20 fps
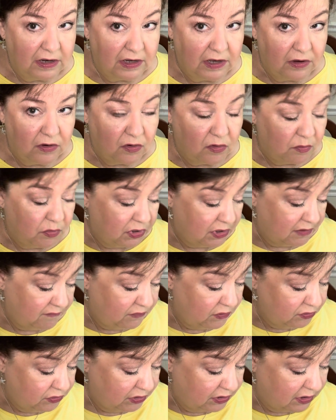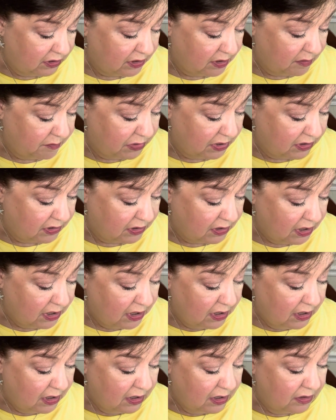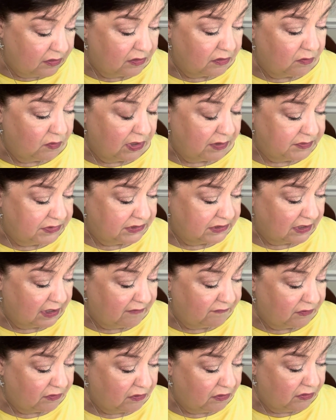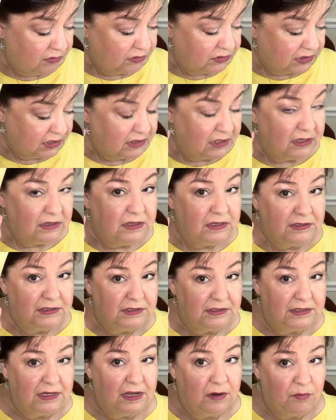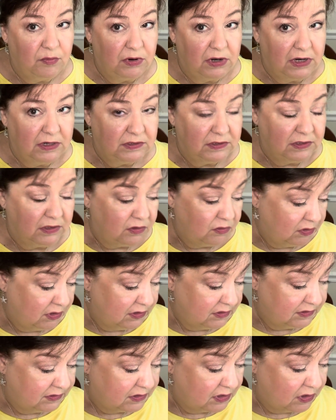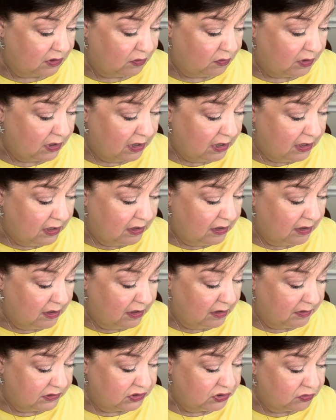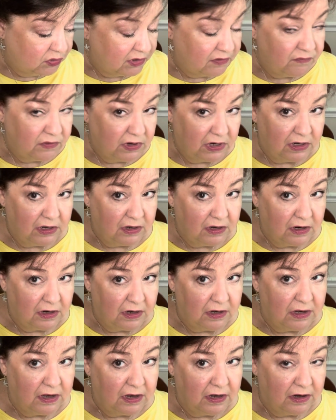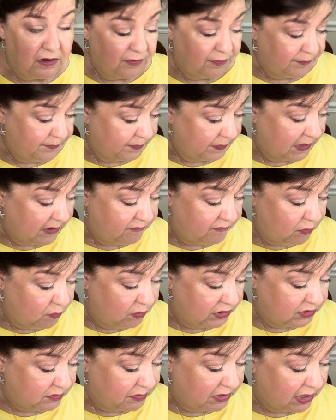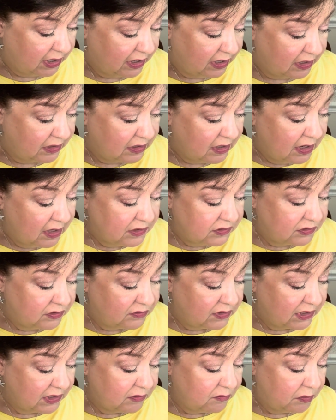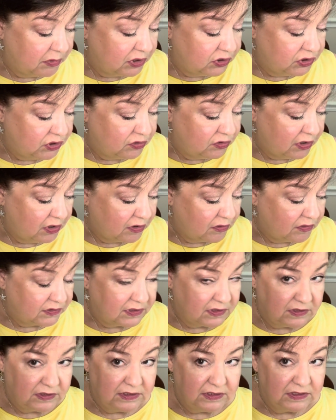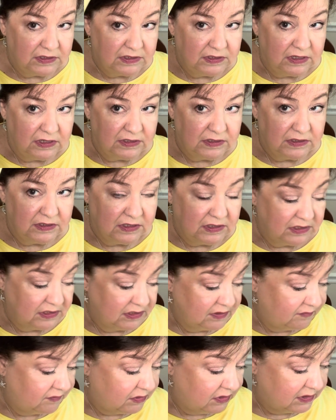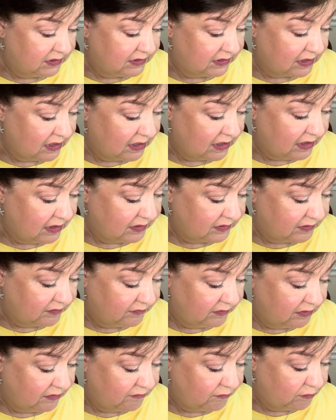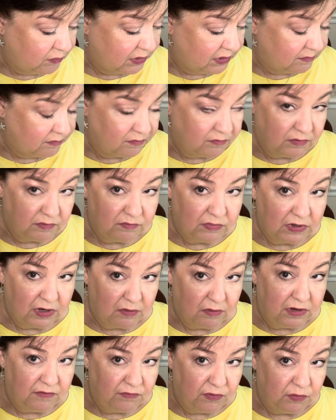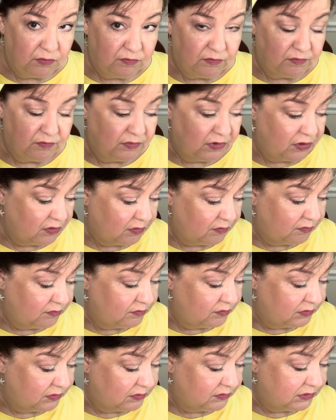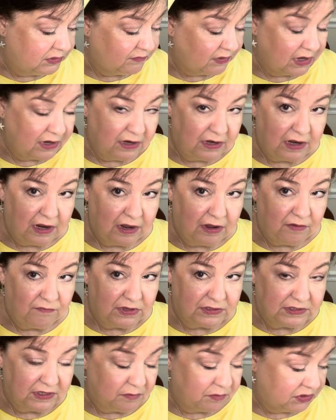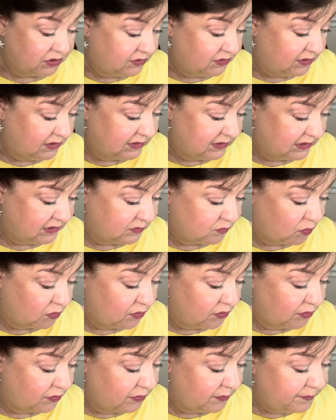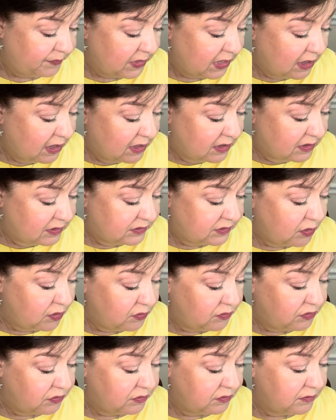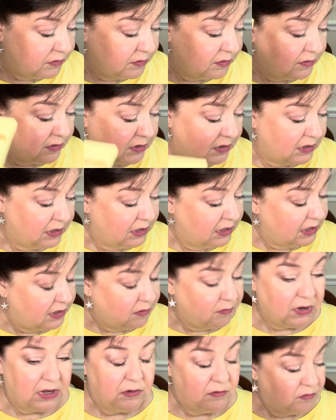here, but if you look it up on the website for Ulta, I think this has had a price increase. So uh, it's $12.99 now if you went to buy it. So that would be $2.16 for this size of, of what, how, if you, you know, divide it out, that's how much this is worth. So anyway,